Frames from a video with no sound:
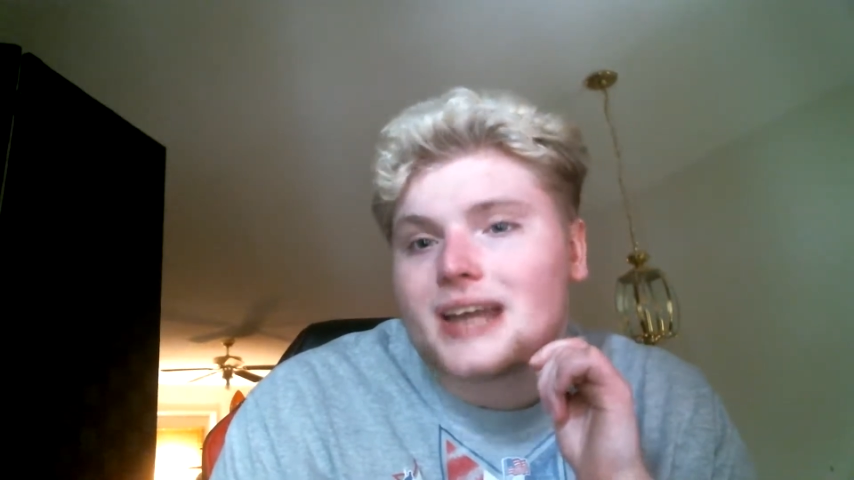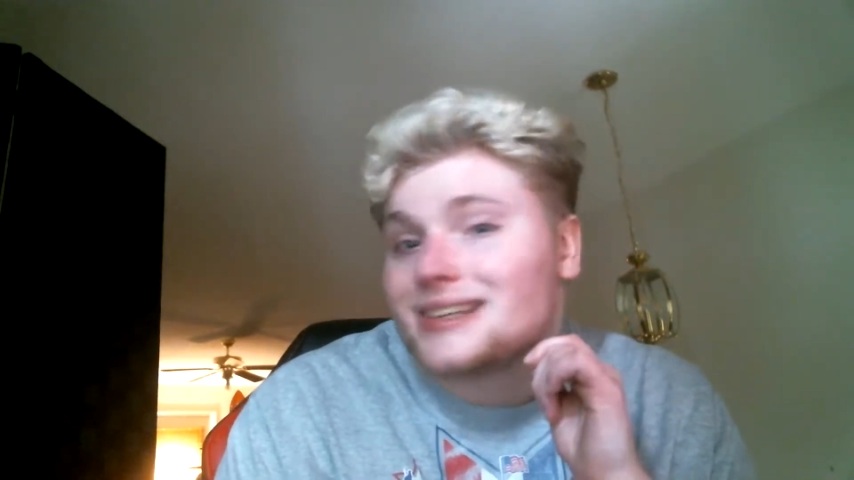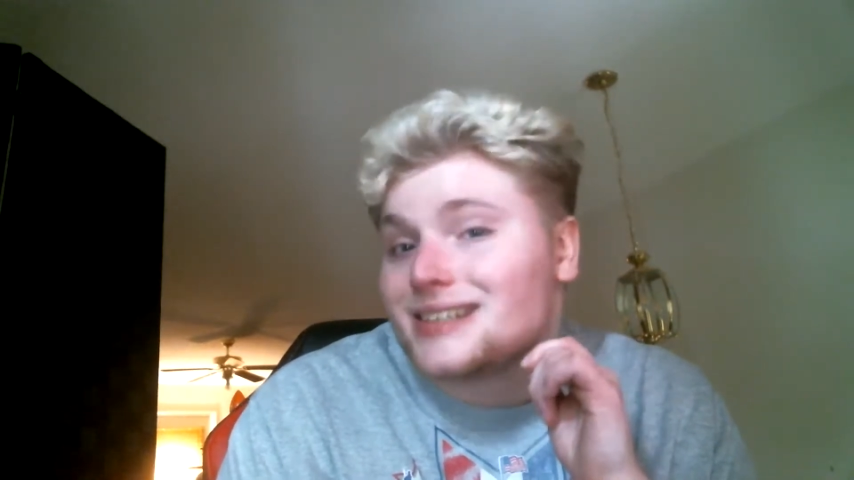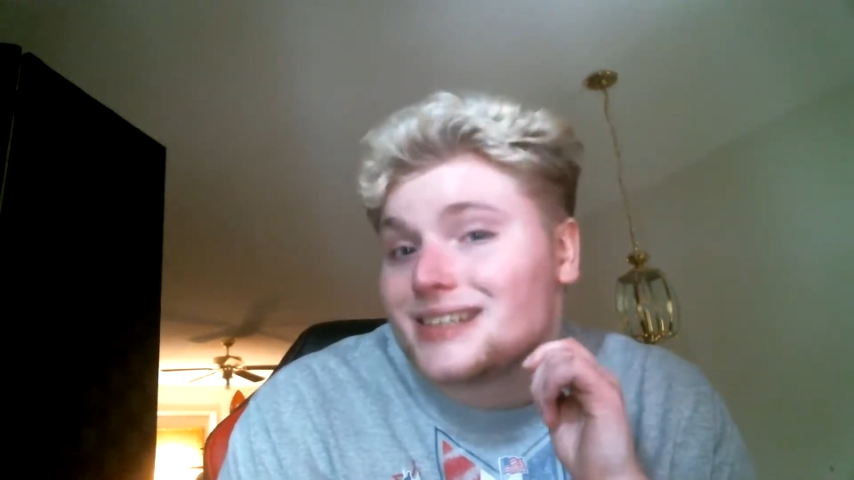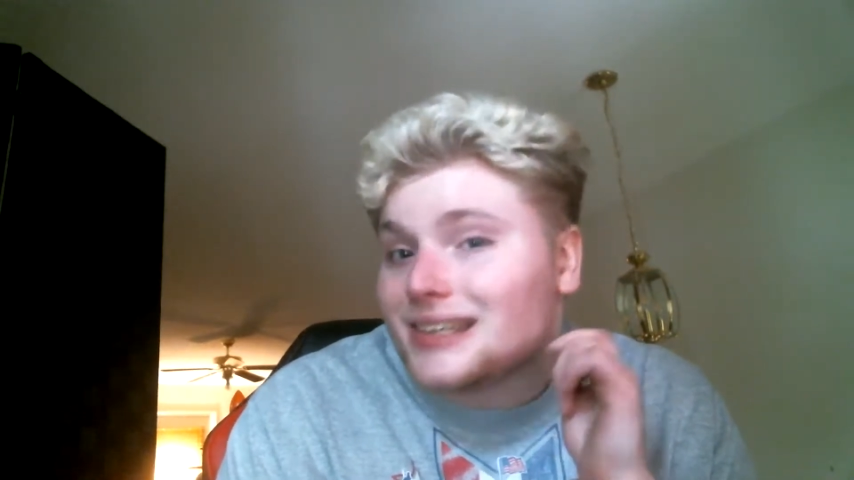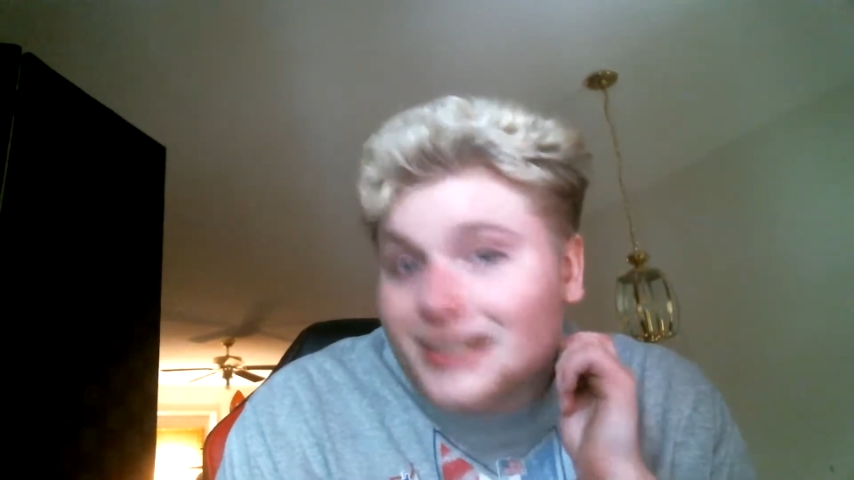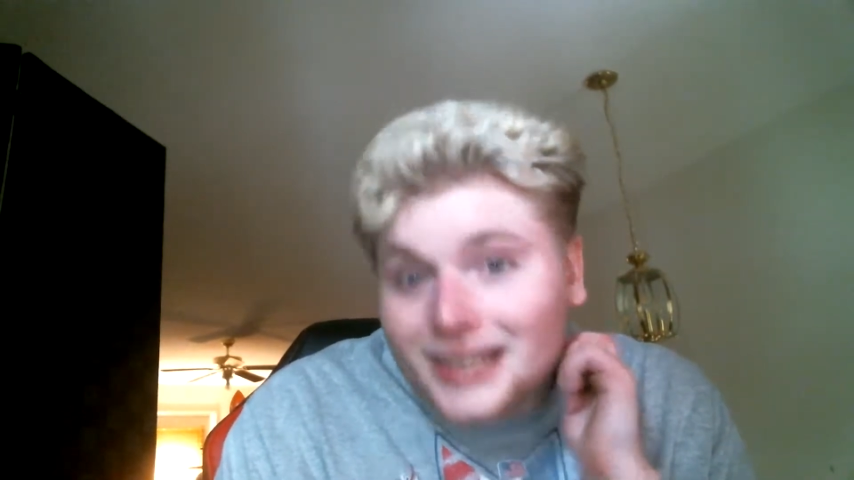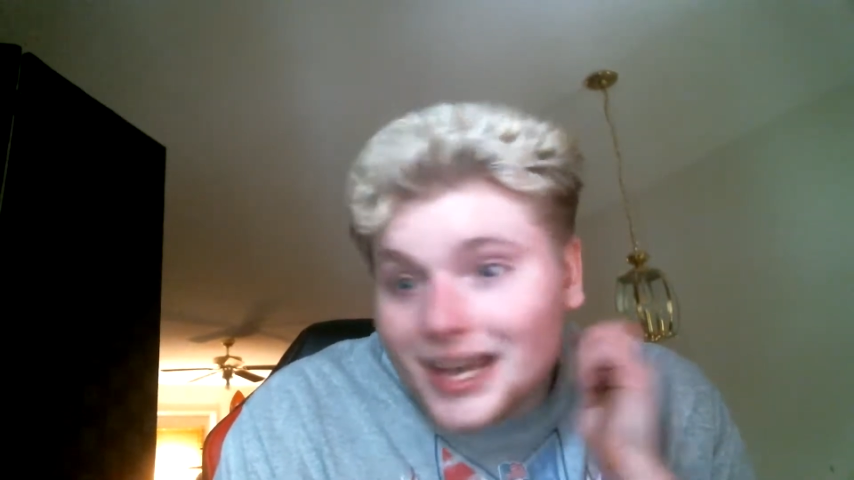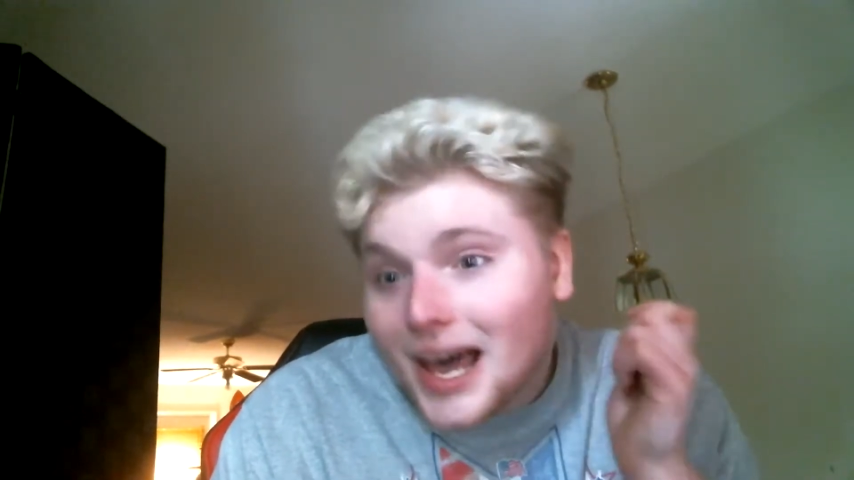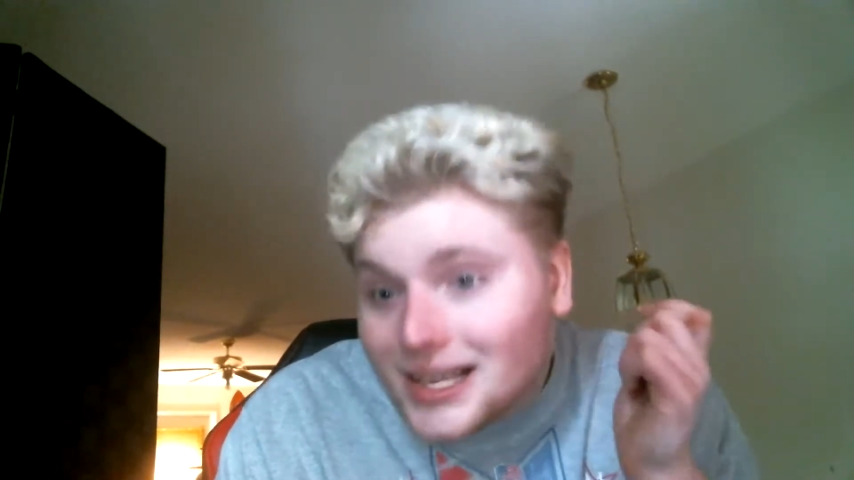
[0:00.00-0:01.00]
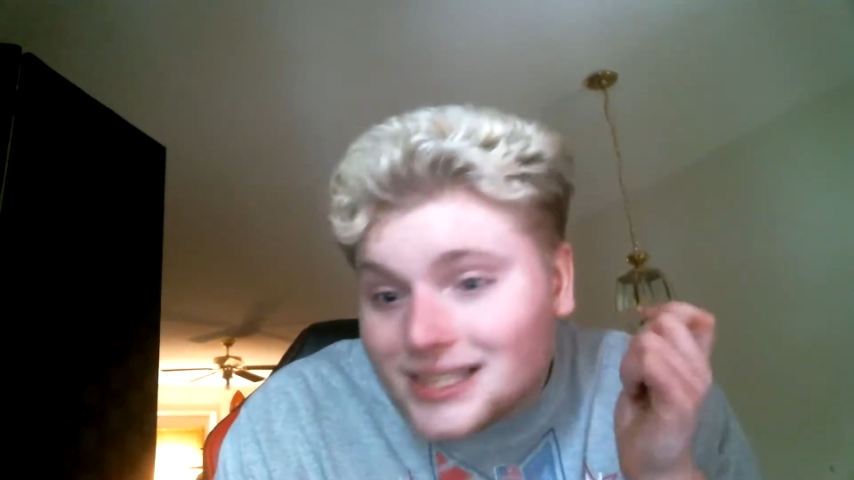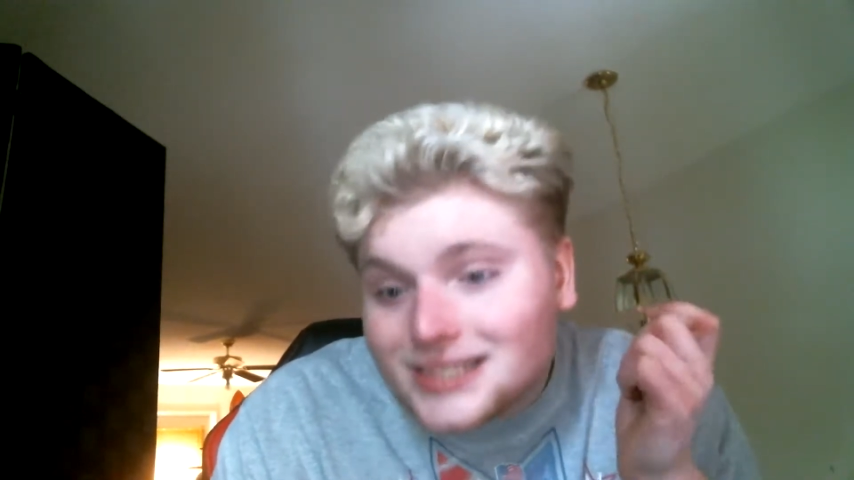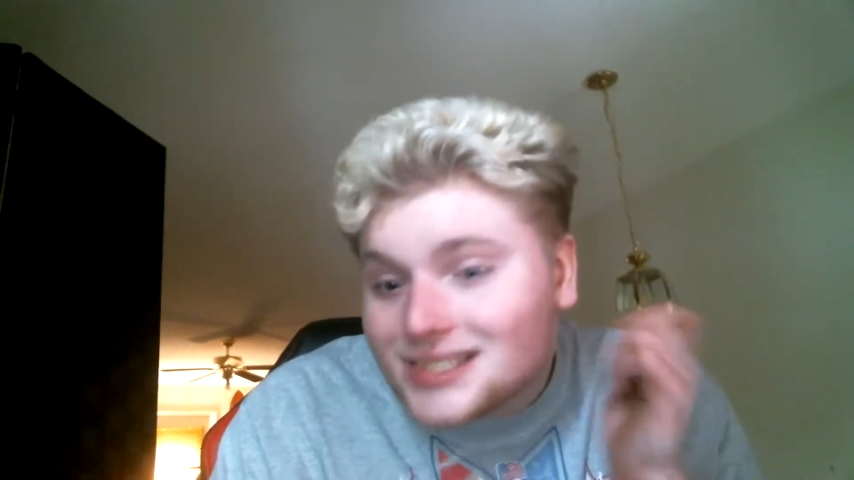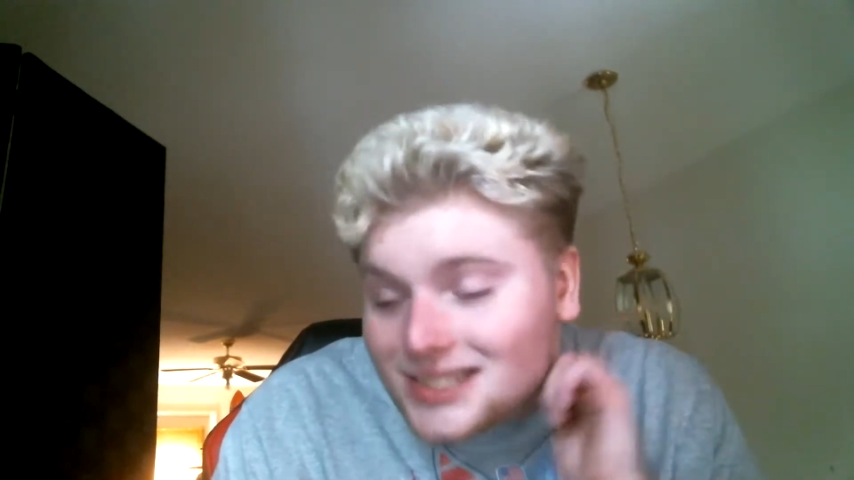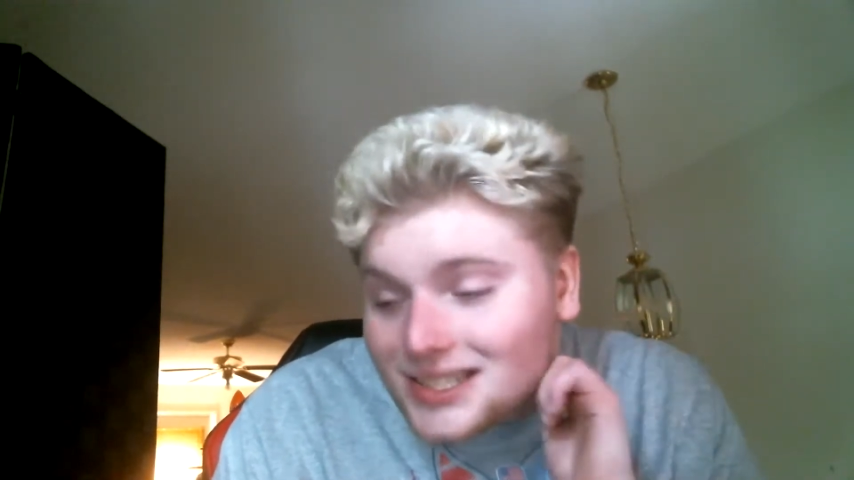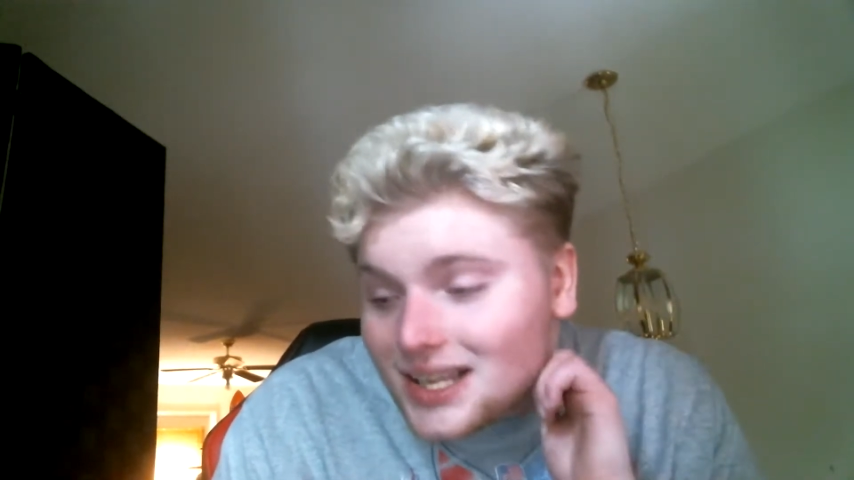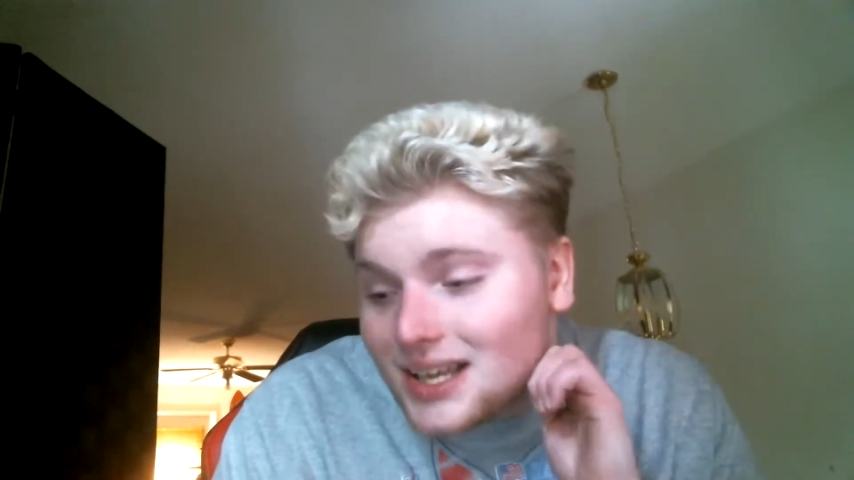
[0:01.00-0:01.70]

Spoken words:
I guess,